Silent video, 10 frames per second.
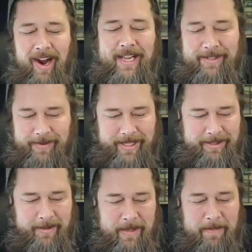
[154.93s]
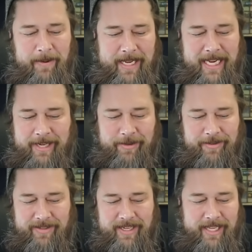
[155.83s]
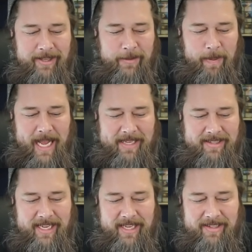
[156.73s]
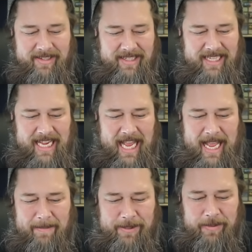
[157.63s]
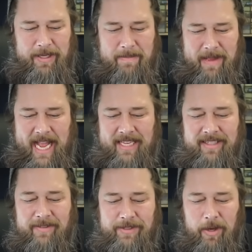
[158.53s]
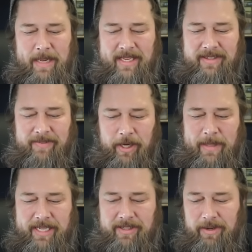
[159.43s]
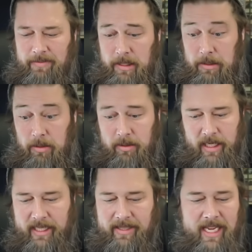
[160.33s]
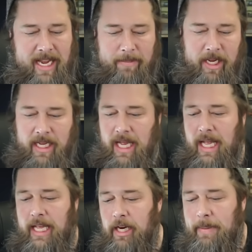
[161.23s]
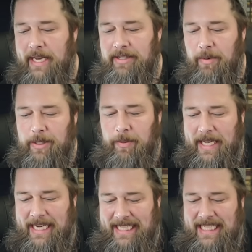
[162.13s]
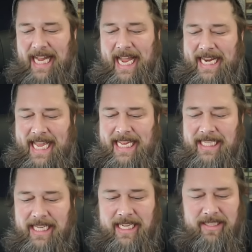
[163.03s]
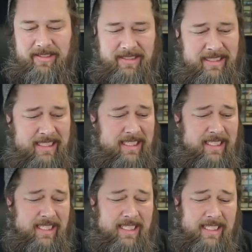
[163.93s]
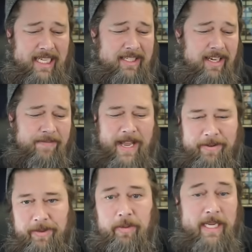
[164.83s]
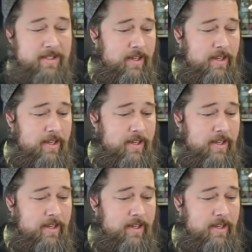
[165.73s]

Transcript: All right, so this should be pretty interesting. This box is absolutely massive. So massive, it'll be easier. Oh, I hit the camera. It'll be easier once we get inside it and can lay stuff out a little bit.